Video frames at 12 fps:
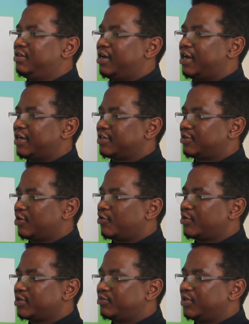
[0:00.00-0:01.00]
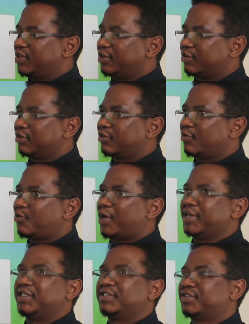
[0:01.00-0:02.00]
has always been
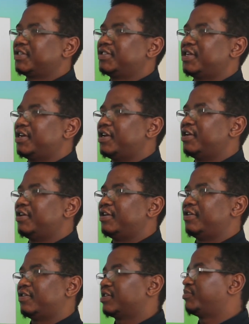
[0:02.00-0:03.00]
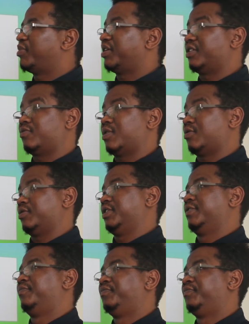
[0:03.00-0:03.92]
quite interested in the spirit world.